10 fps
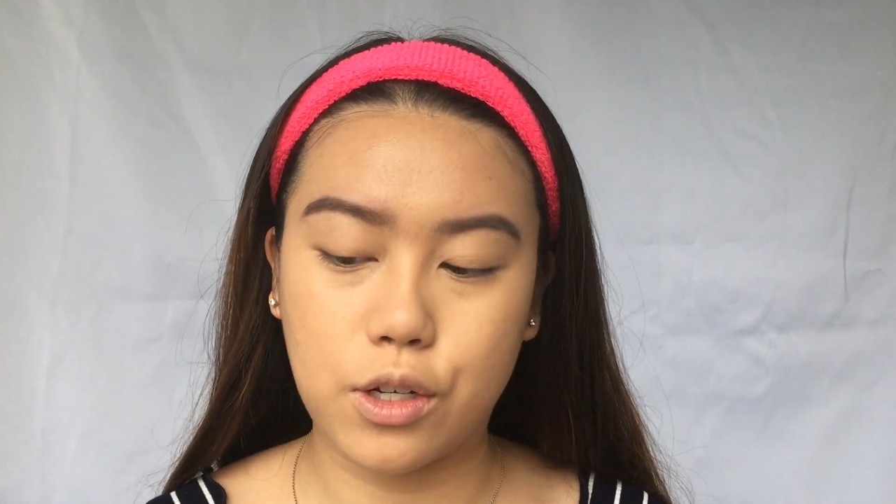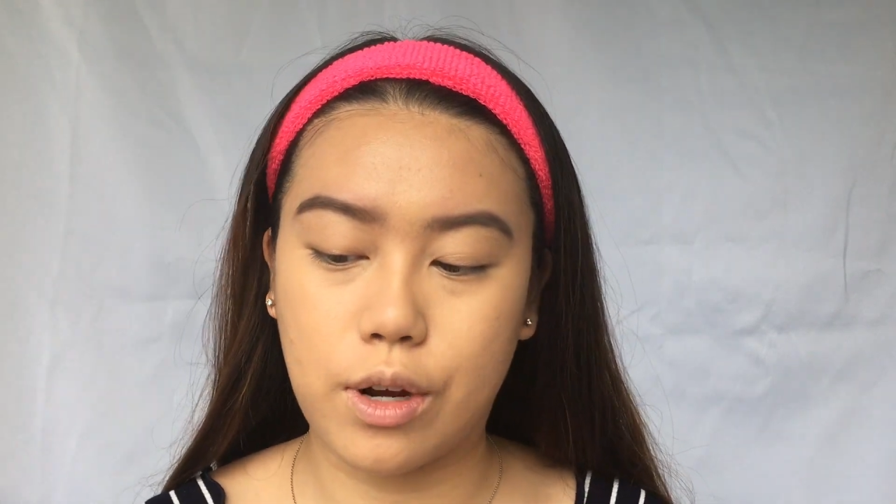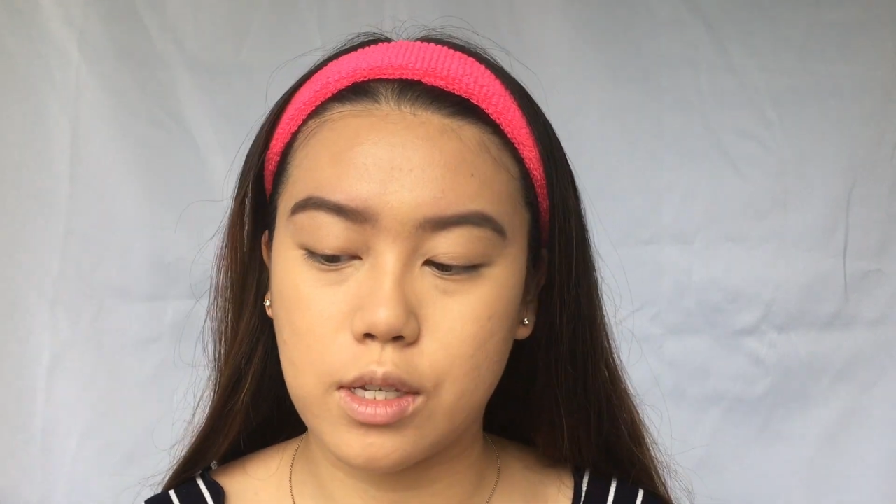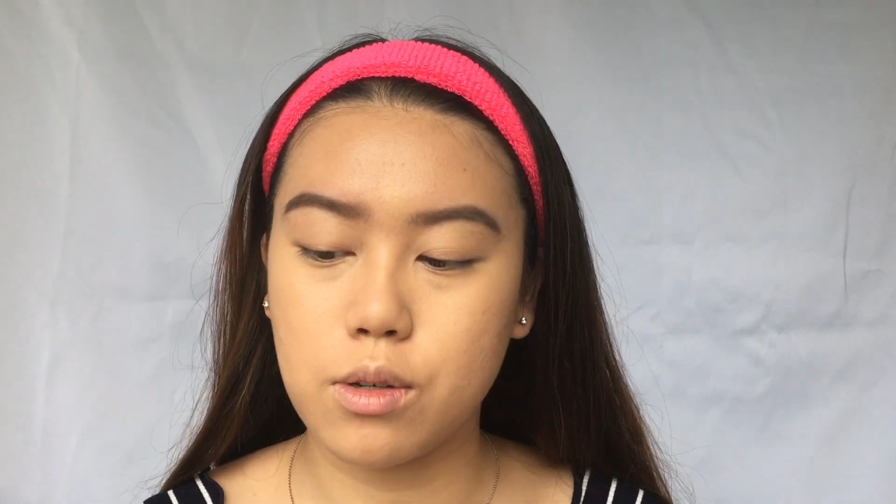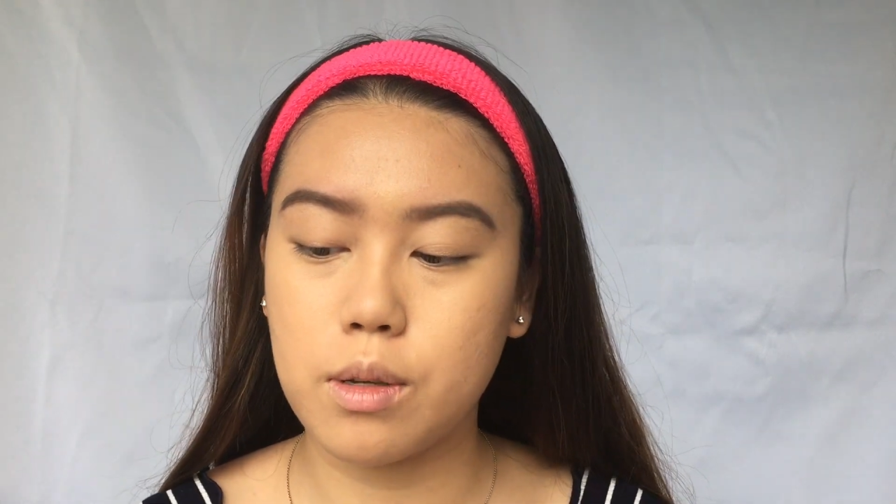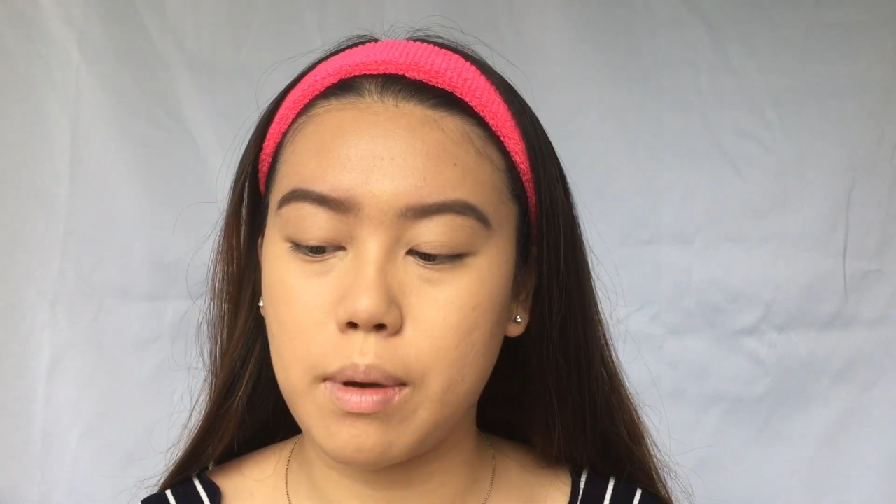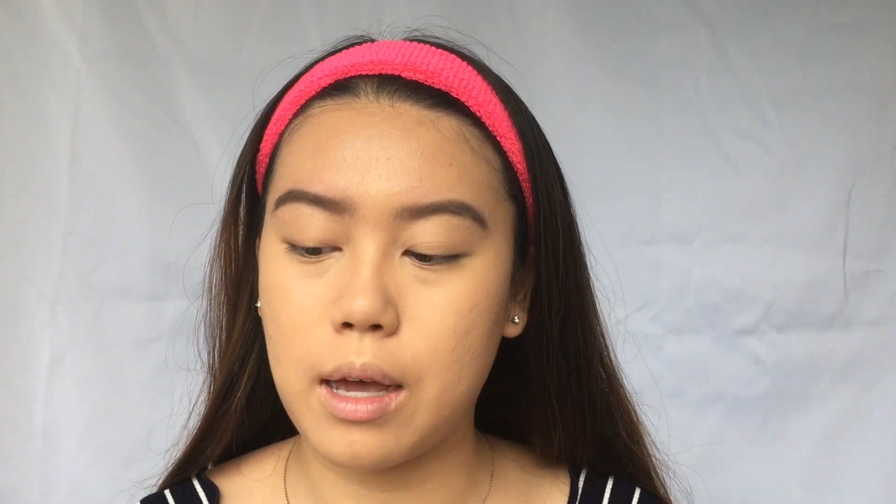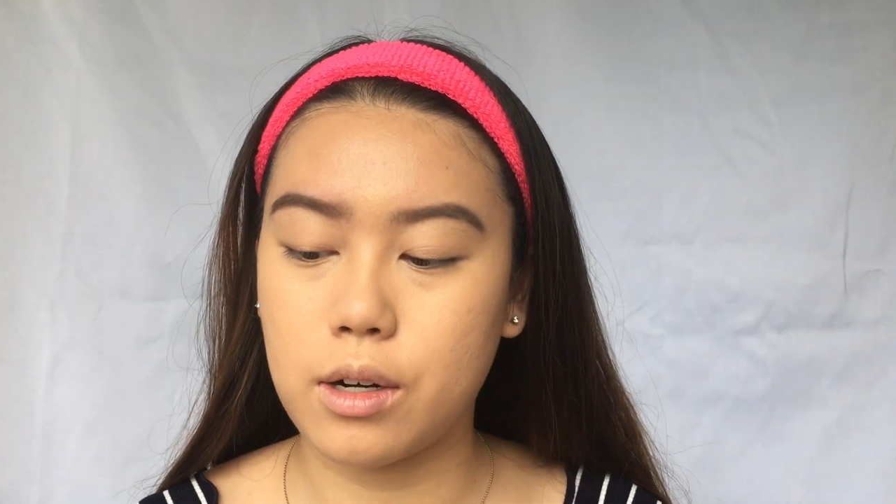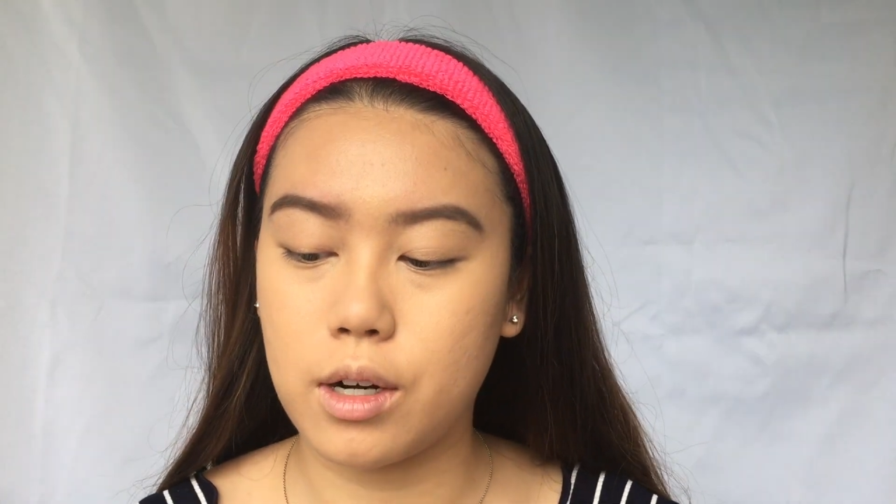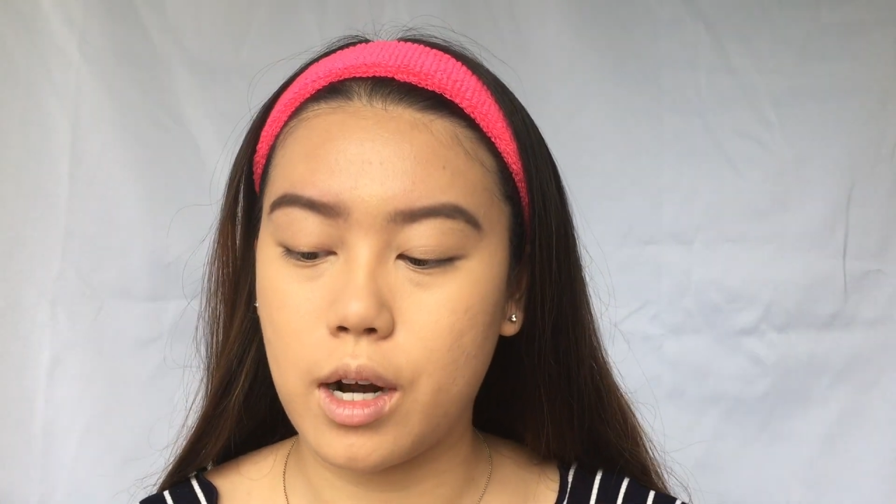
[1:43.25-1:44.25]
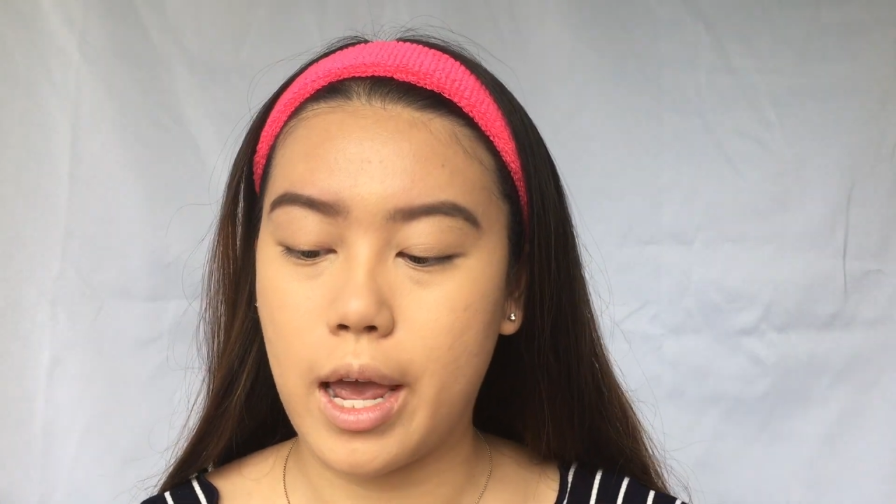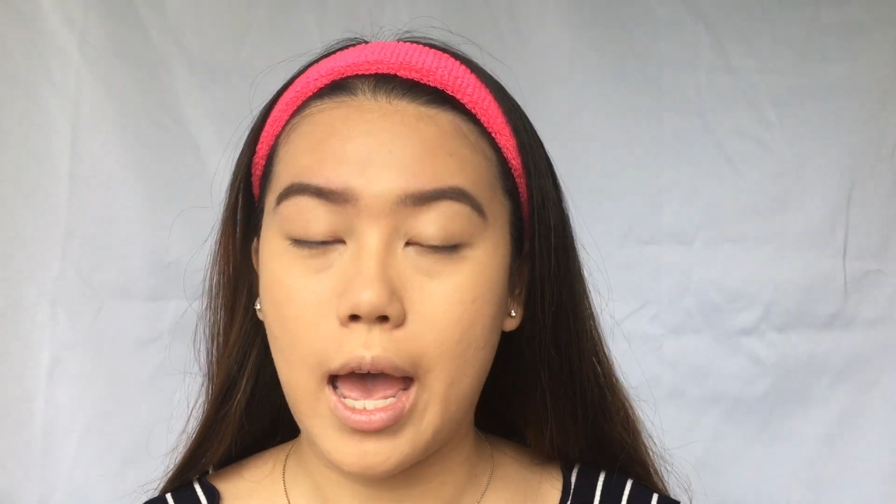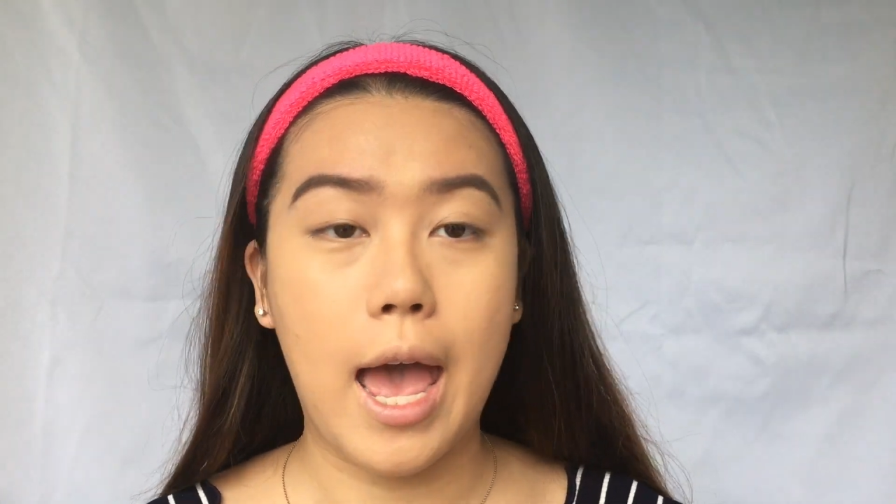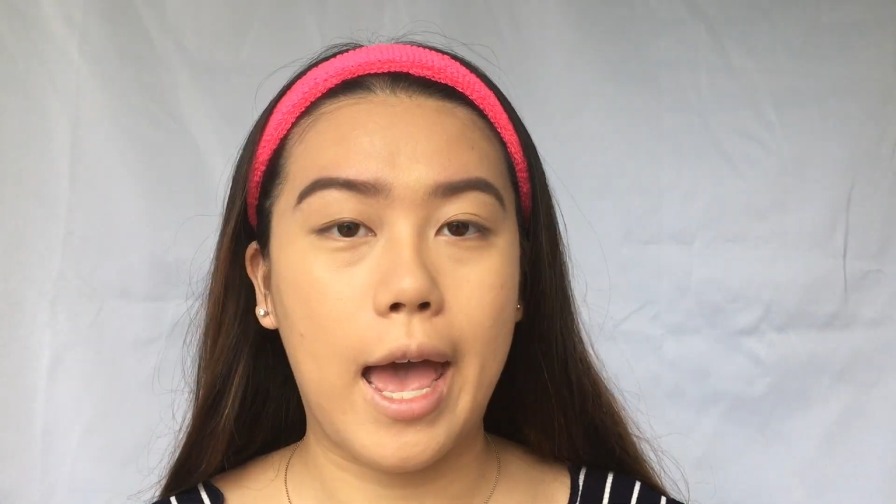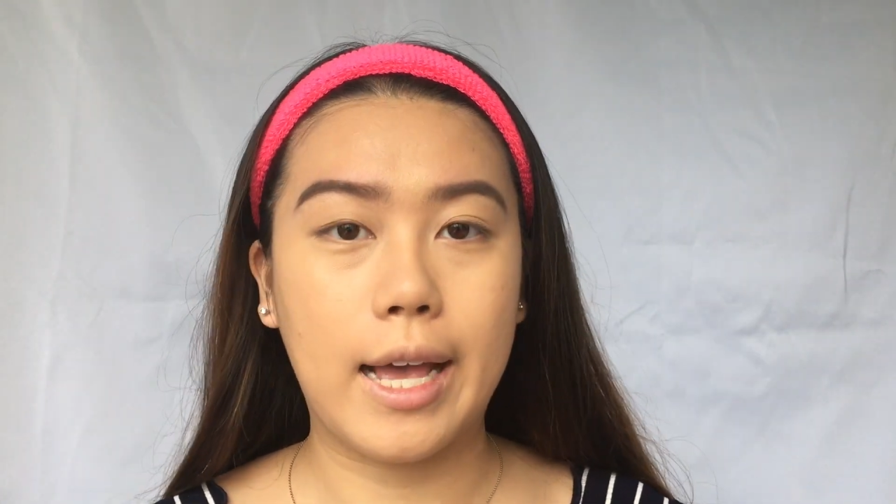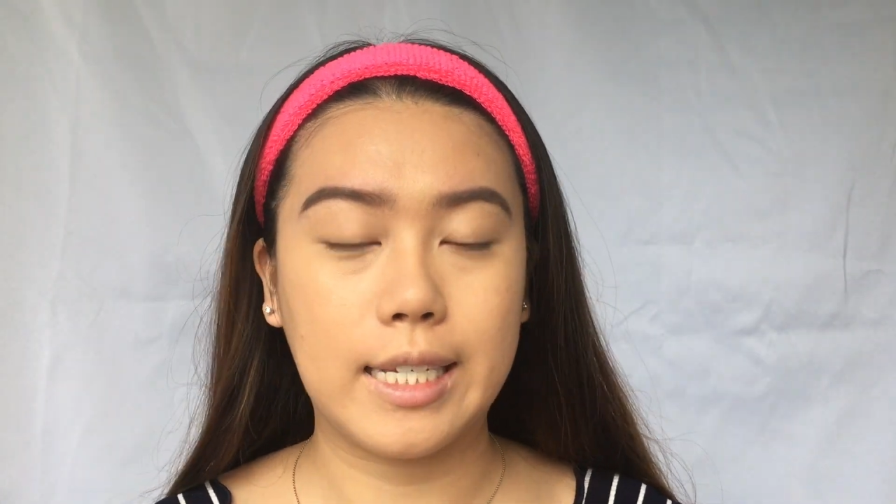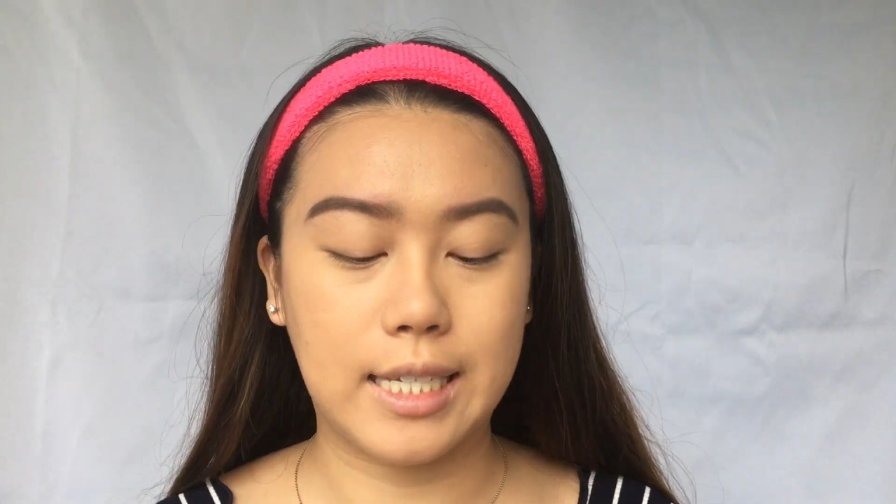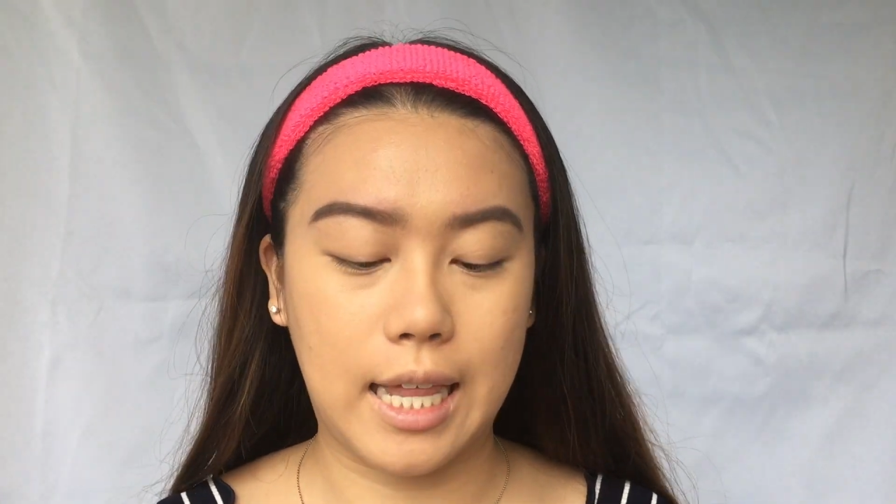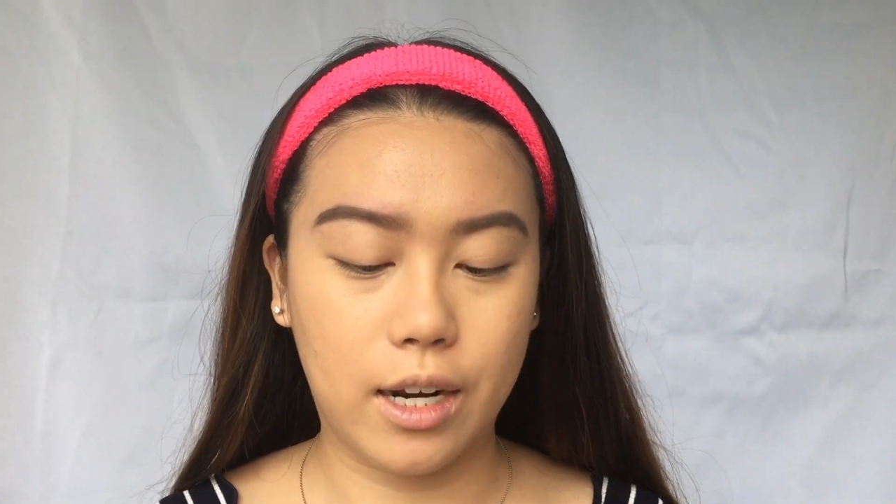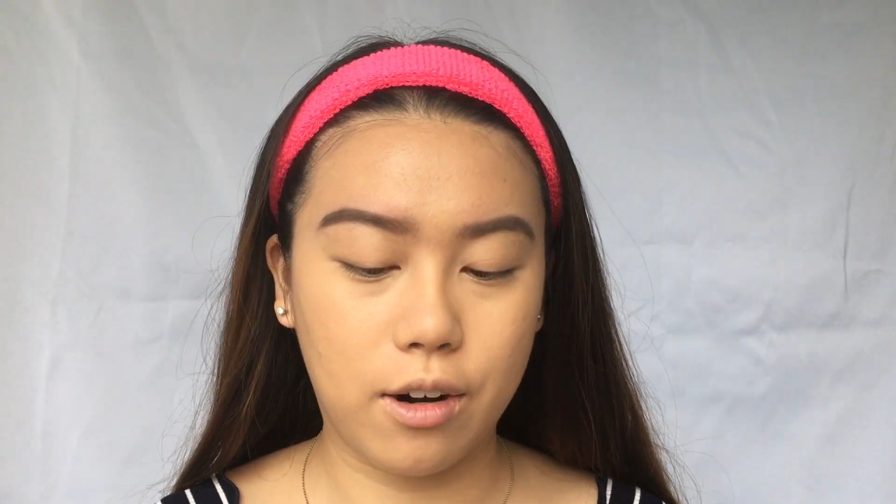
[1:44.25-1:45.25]
Translucent powder and
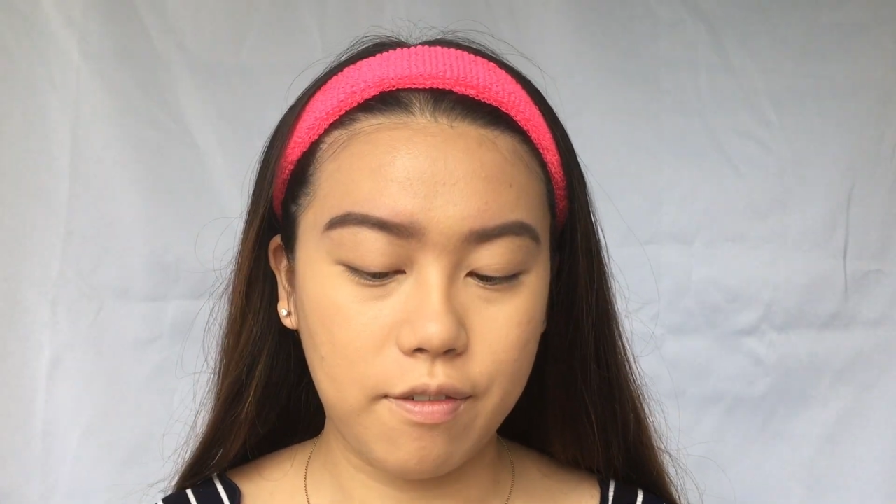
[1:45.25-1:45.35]
setting our